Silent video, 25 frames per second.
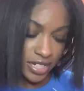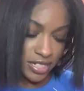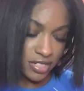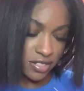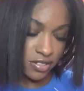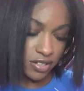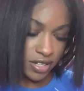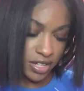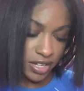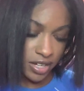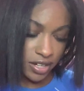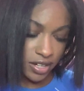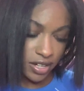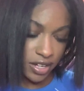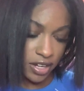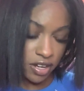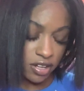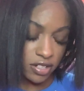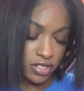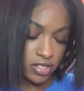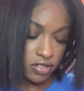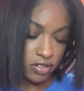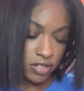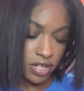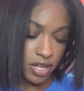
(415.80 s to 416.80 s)
so here, it
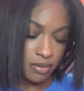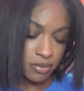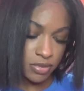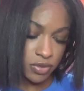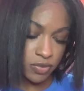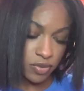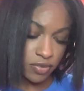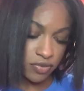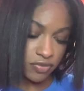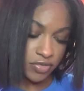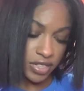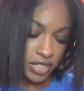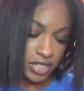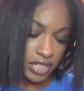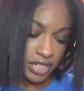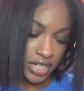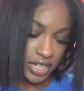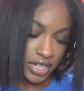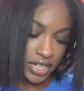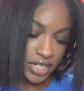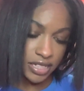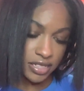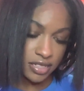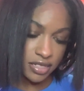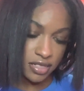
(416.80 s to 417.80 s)
also comes with the
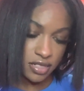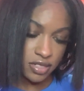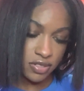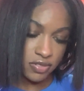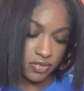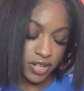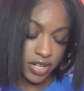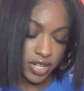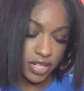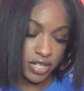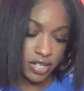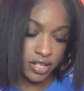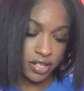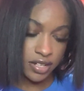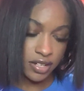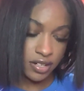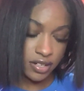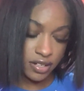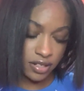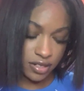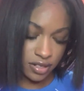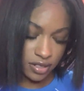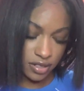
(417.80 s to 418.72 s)
lens right here.